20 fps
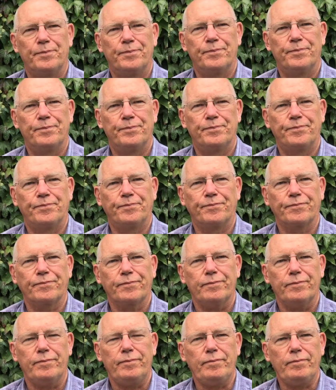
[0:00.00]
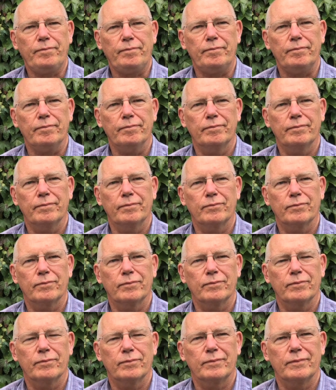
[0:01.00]

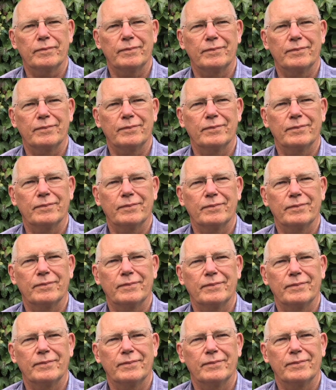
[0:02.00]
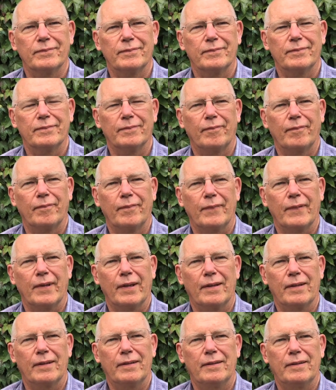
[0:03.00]

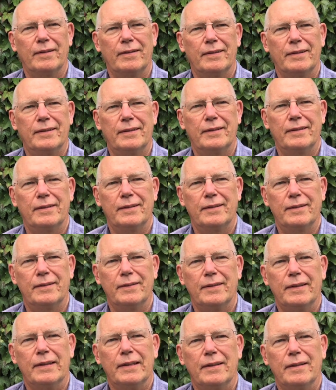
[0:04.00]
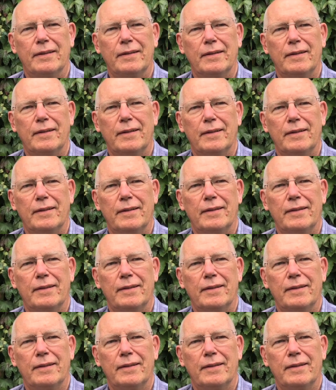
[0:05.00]
[no speech]